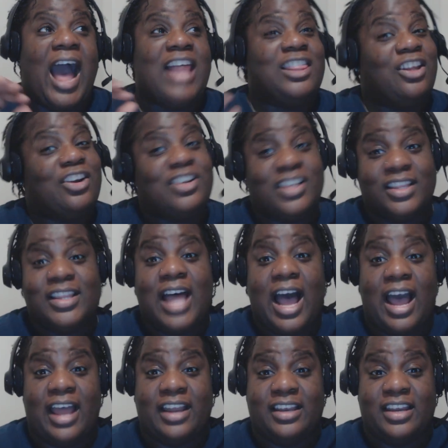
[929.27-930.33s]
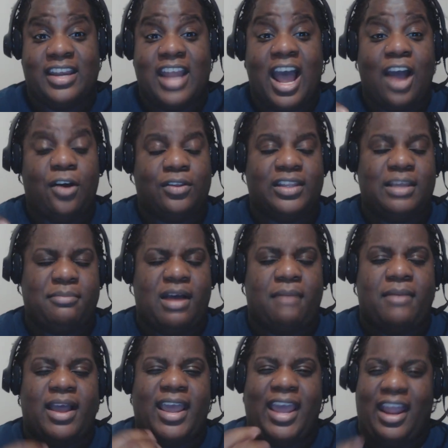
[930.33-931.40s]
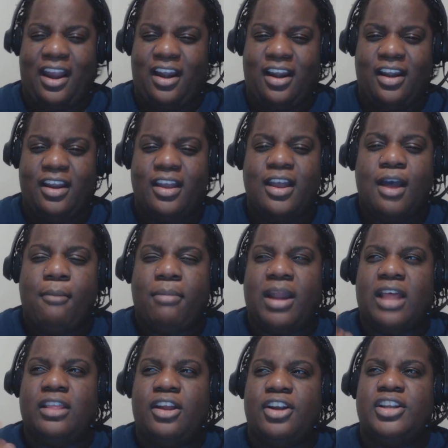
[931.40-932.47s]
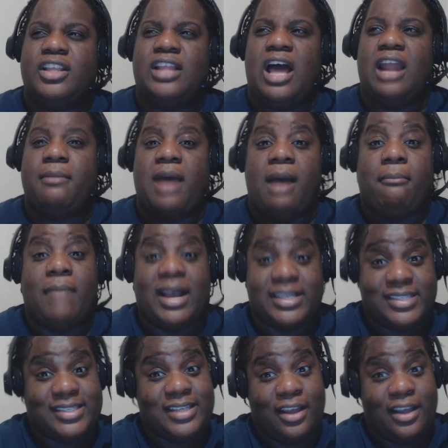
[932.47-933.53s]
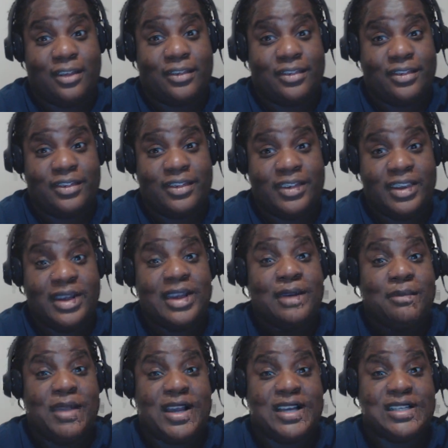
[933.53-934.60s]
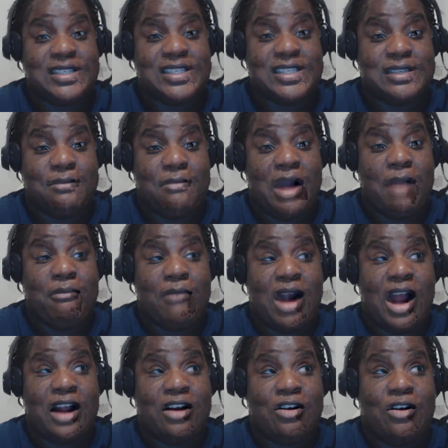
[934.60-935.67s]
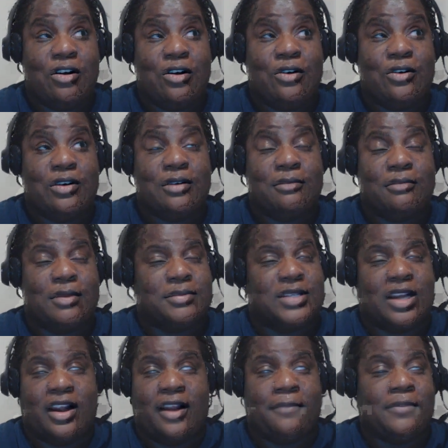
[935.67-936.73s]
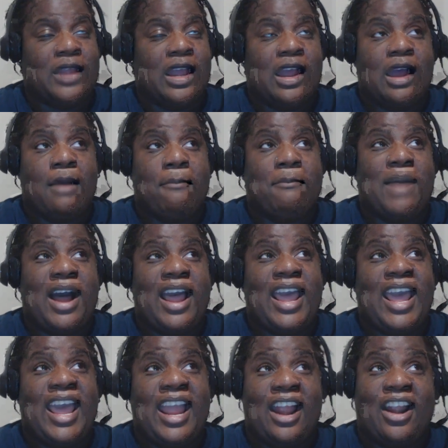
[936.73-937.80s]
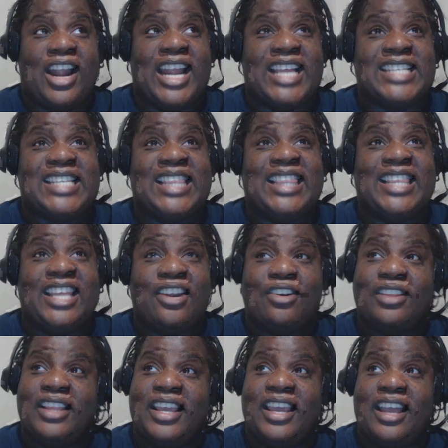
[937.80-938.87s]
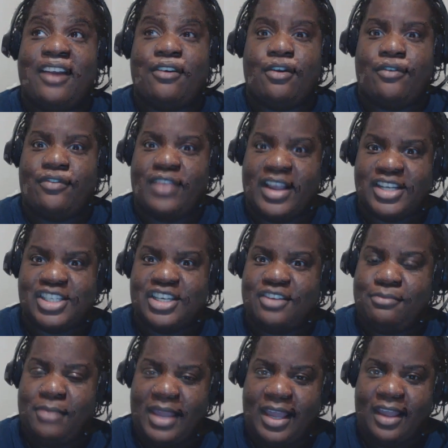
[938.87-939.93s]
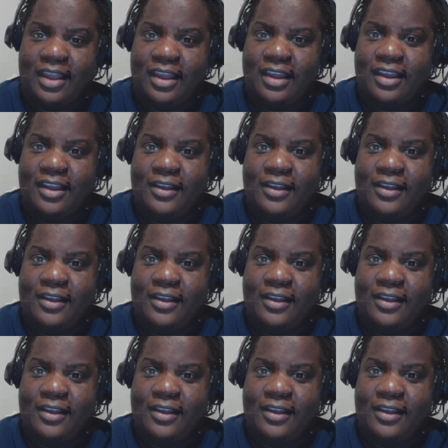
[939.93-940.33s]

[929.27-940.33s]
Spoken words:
I learned a lot, not only about my hair, but I learned a lot about myself because I'm sorry, my hair is literally a reflection of me.